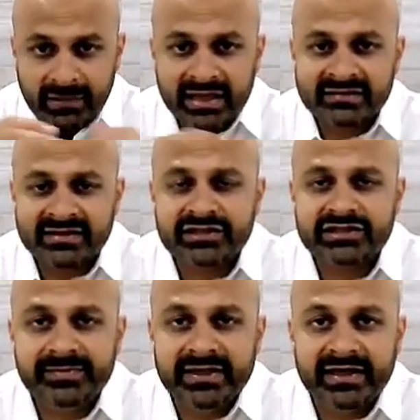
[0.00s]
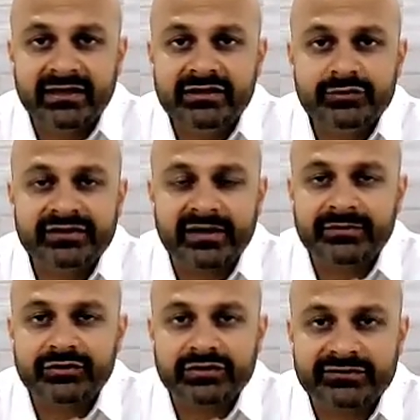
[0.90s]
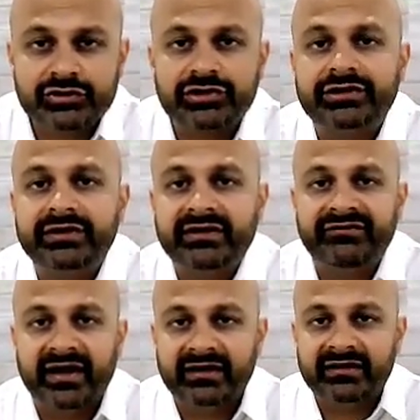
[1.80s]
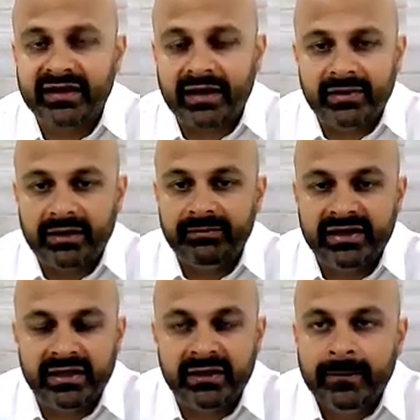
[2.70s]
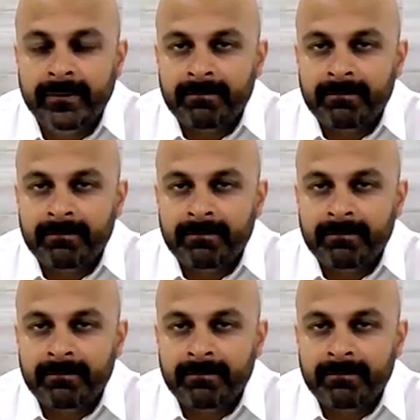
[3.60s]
essentially begins with some sort of triggering event that may be